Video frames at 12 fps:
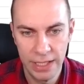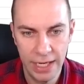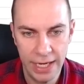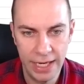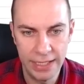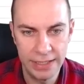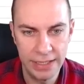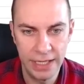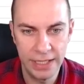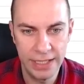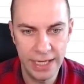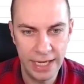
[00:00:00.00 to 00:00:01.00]
and
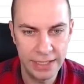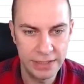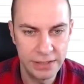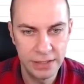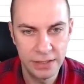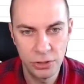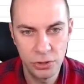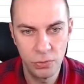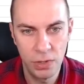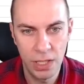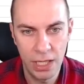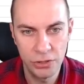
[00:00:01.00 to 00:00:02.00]
get
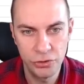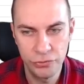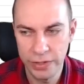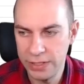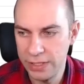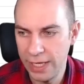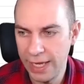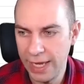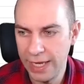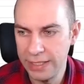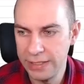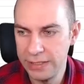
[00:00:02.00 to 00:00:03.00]

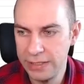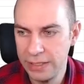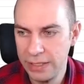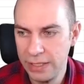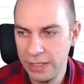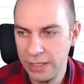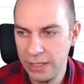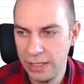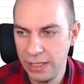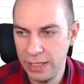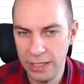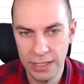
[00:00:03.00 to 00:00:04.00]

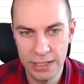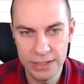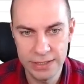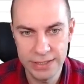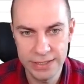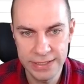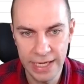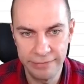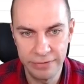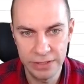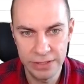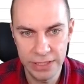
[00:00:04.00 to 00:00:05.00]

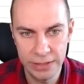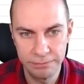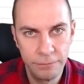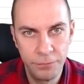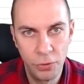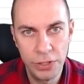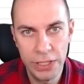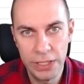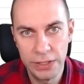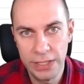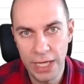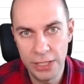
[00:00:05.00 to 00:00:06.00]
270. For the
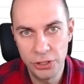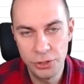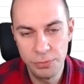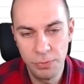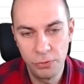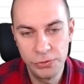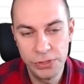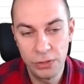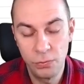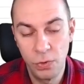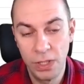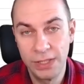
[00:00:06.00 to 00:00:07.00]
intangibles,
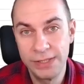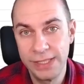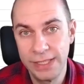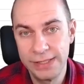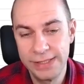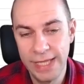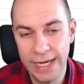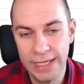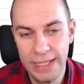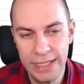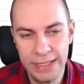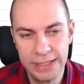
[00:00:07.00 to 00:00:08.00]
it works
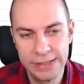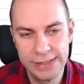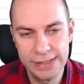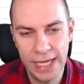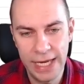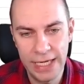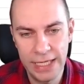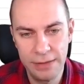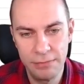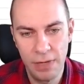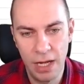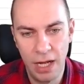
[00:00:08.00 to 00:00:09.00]
exactly the
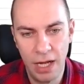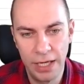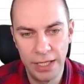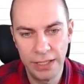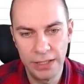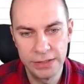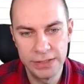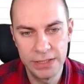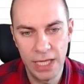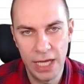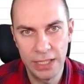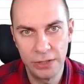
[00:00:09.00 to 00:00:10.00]
same. I
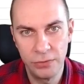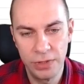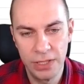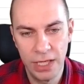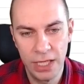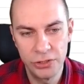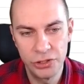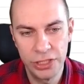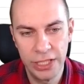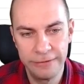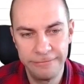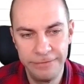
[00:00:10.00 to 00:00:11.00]
started with
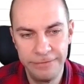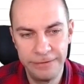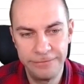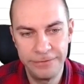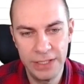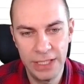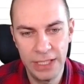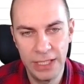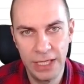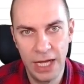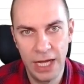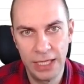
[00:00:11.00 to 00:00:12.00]

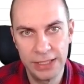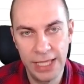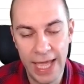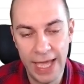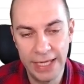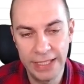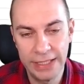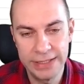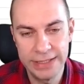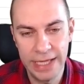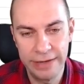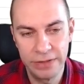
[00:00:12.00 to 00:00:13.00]
150. I added
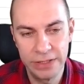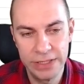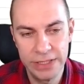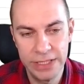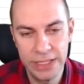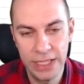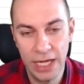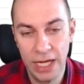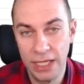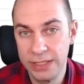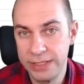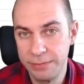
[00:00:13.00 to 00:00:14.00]
70.
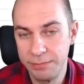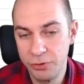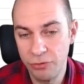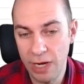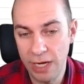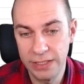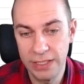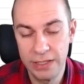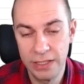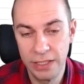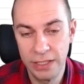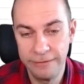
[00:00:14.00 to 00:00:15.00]
I subtracted
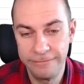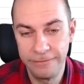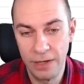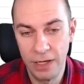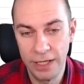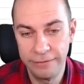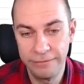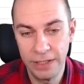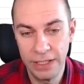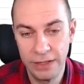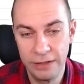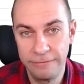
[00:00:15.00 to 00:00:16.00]
35
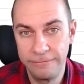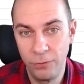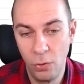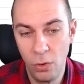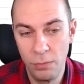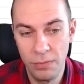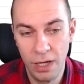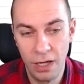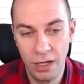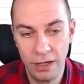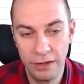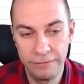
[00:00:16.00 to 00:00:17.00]
in the form
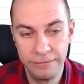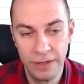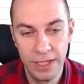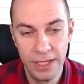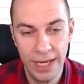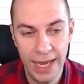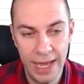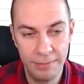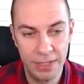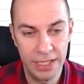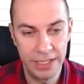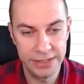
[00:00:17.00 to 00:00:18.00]
of
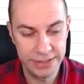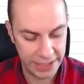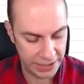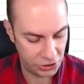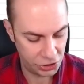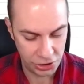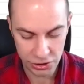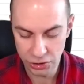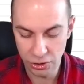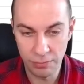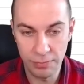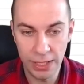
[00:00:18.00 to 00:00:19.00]
amortization,
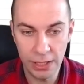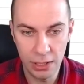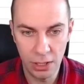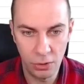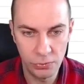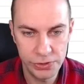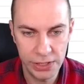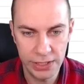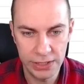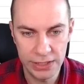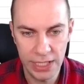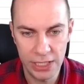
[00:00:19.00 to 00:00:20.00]
so my closing
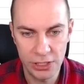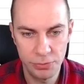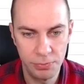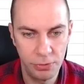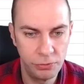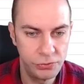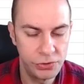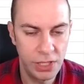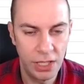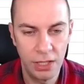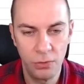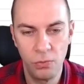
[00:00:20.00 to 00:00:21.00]
intangibles
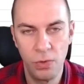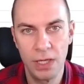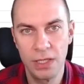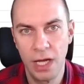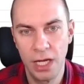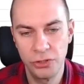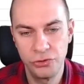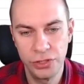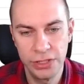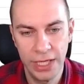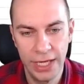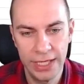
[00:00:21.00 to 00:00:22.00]
are
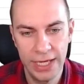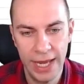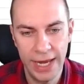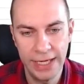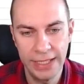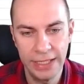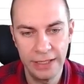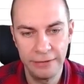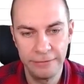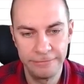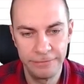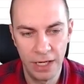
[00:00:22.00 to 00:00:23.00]

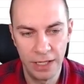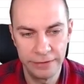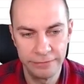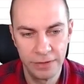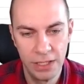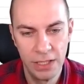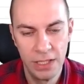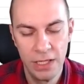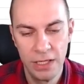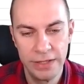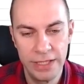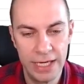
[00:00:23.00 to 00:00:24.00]
185.
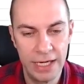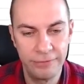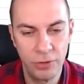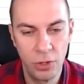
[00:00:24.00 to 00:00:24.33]
Then I've